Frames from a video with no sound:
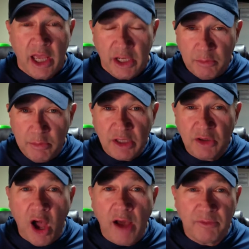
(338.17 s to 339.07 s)
and you be at
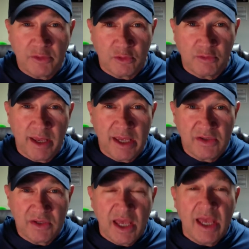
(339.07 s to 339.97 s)
the officers'
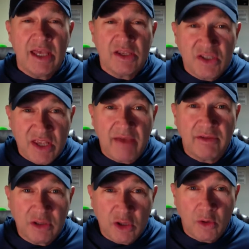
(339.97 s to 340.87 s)
mess
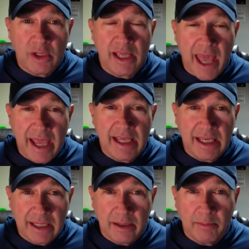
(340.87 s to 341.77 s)
7:30
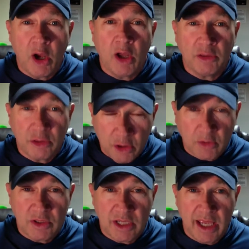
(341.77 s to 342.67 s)
a.m. on
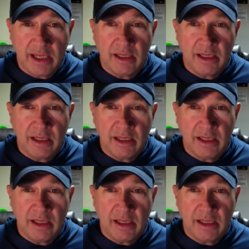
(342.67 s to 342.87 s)
Thursday.